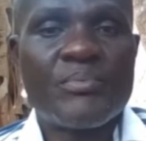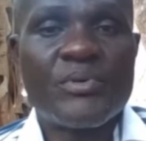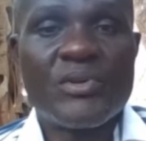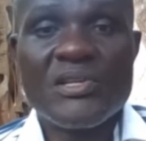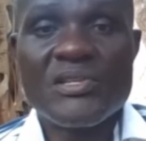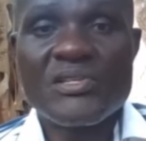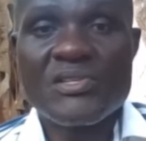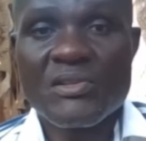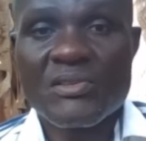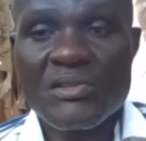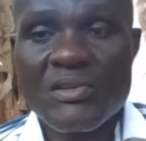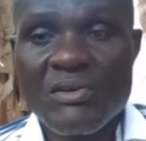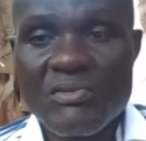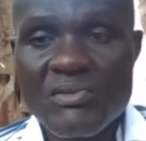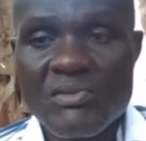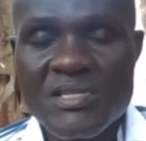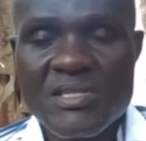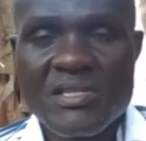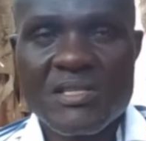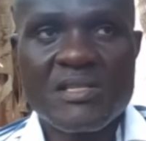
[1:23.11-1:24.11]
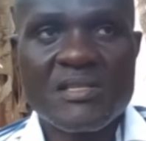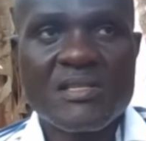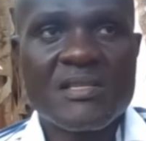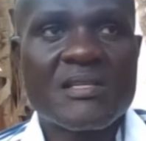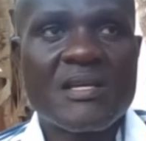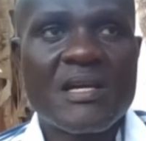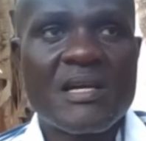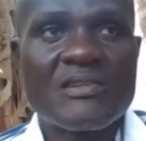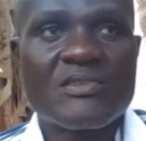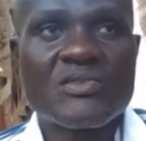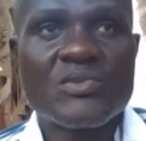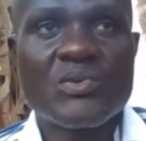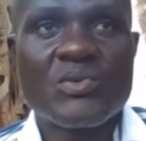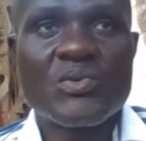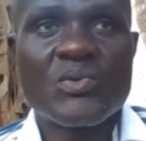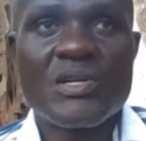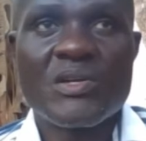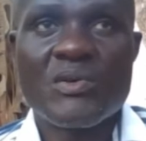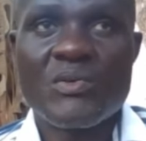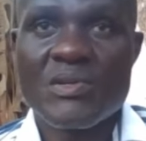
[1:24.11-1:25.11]
police authorities, and
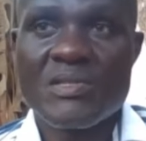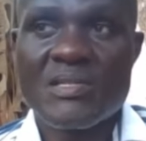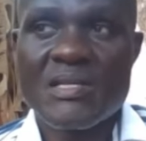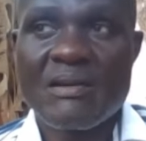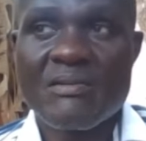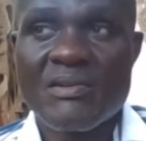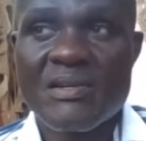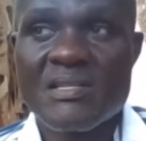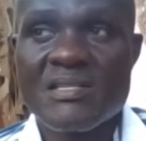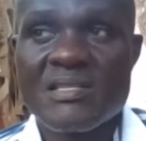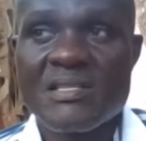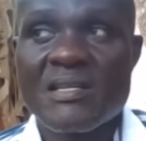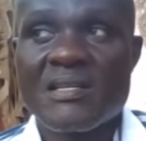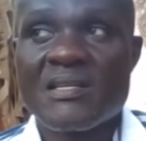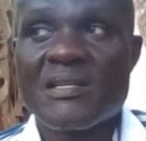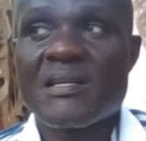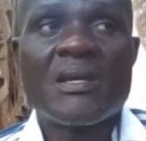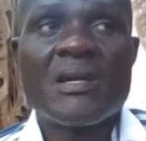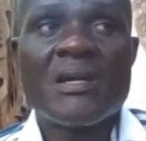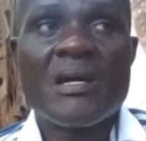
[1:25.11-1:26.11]
so he was arrested.